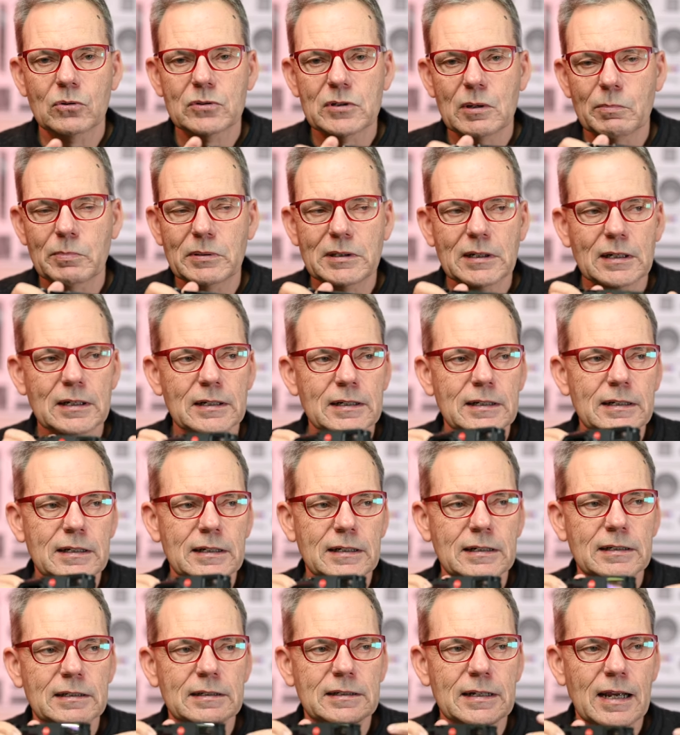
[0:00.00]
So particularly
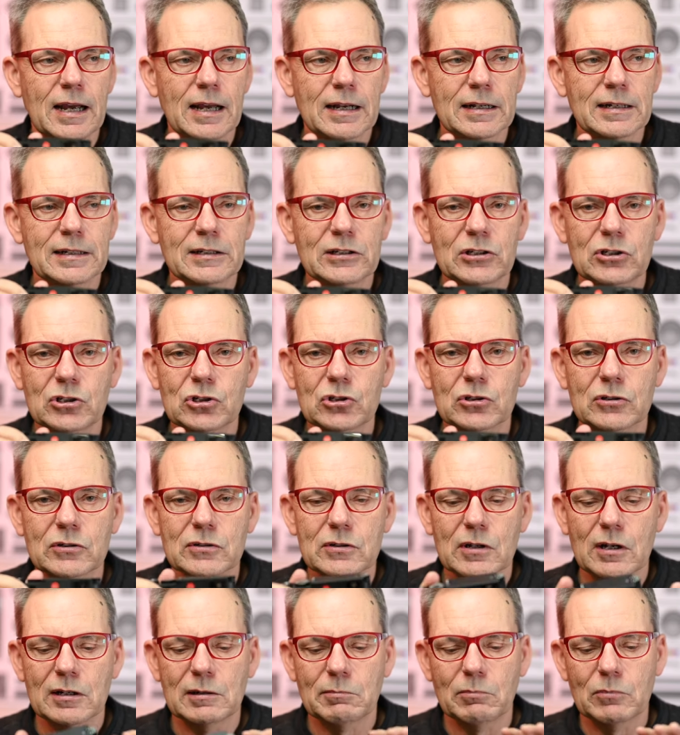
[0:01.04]
in dark
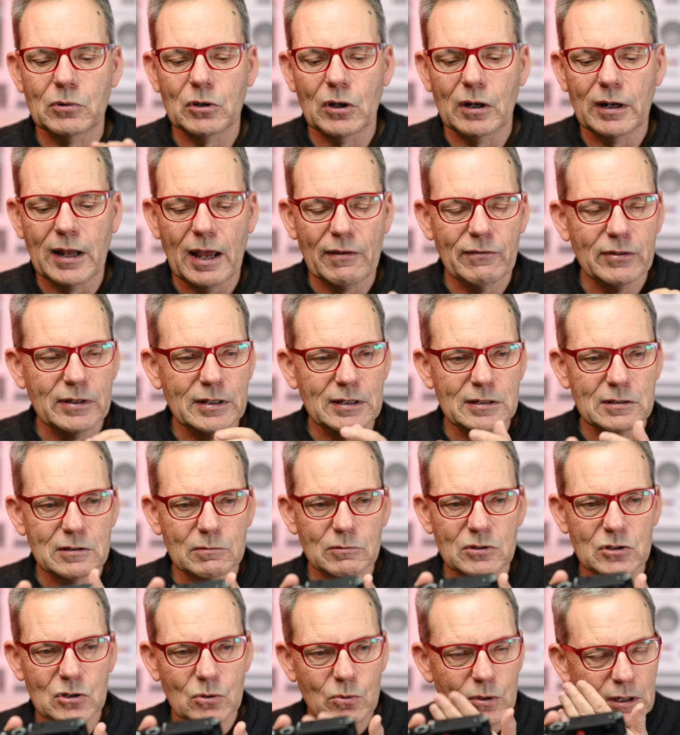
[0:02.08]
conditions, I'm not having this
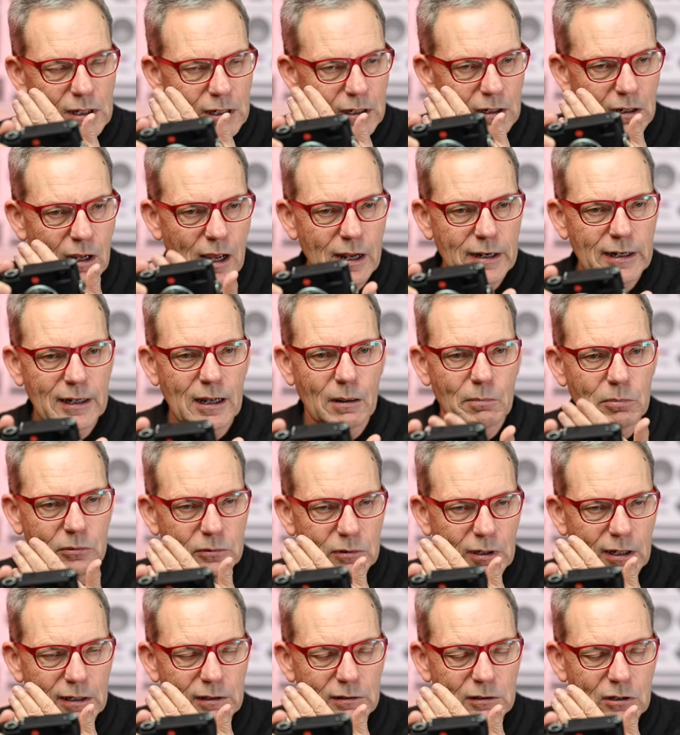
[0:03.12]
screen lighting up
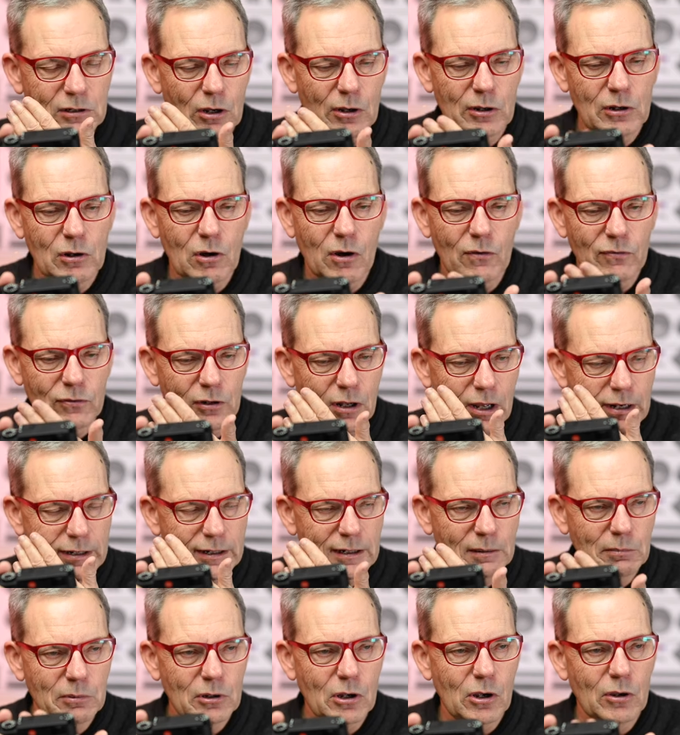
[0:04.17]
and going off,
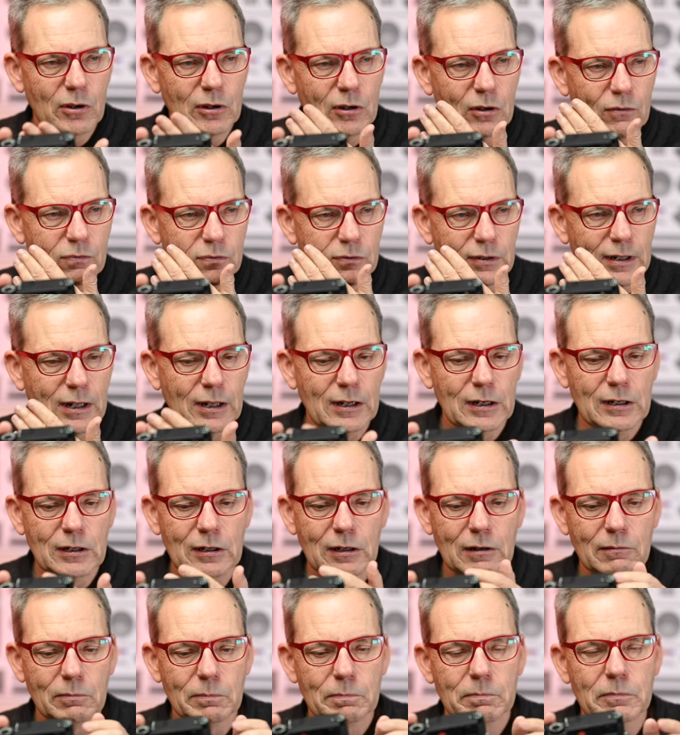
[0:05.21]
lighting up, going off, lighting
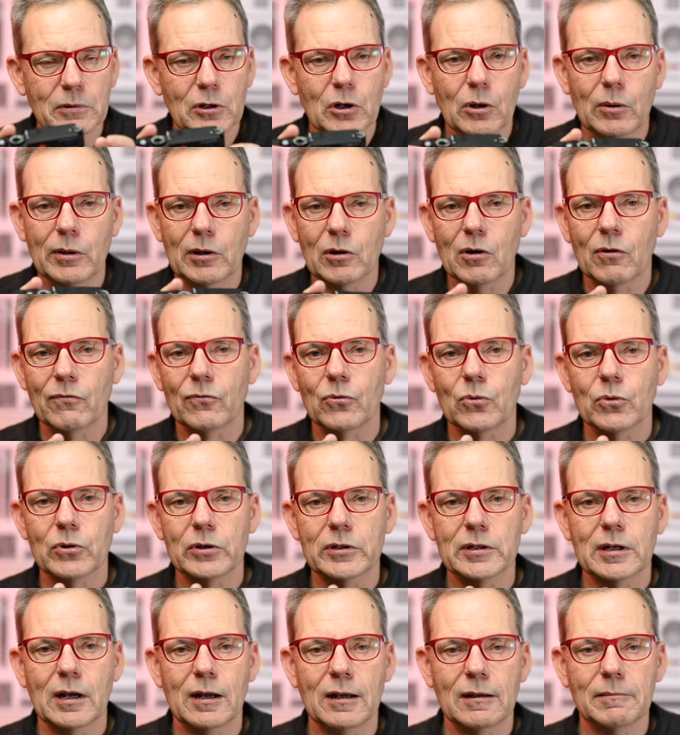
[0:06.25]
up, going off all
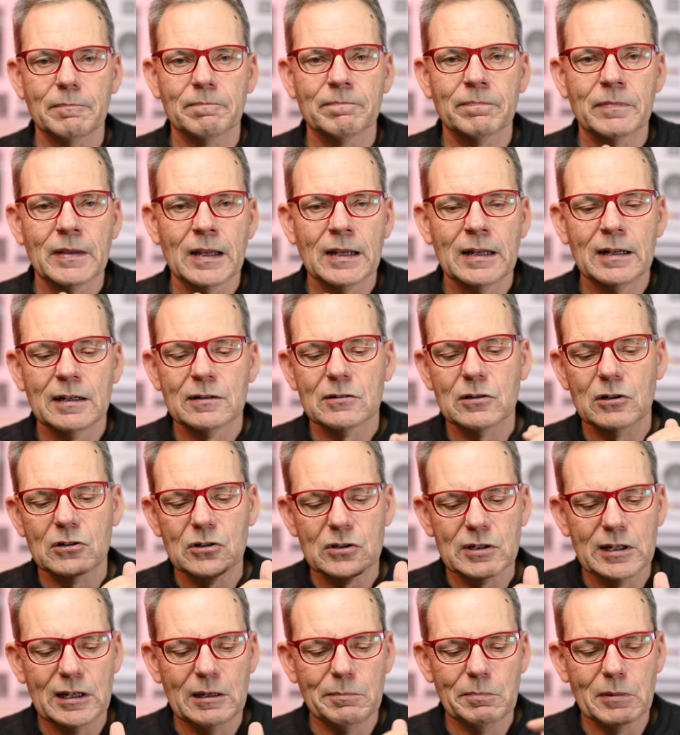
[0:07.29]
the time. So I
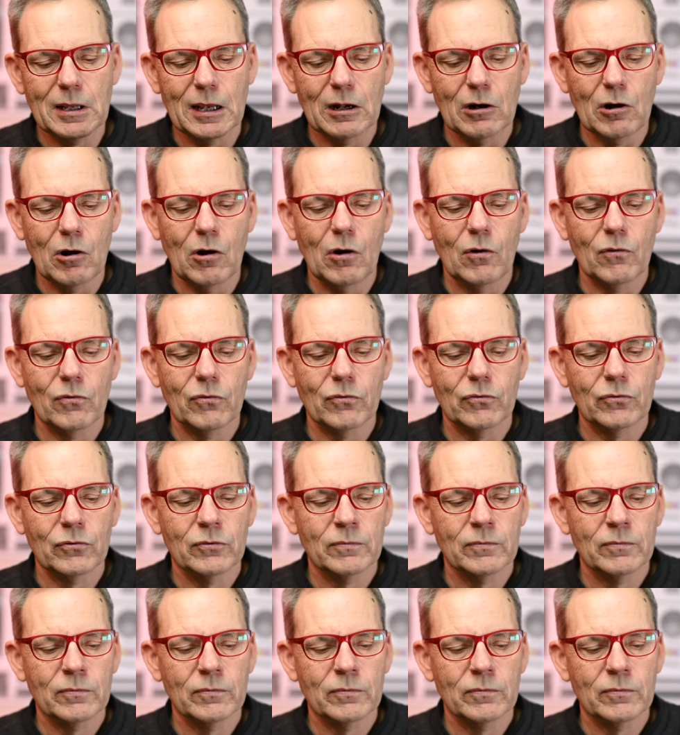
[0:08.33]
just keep that off.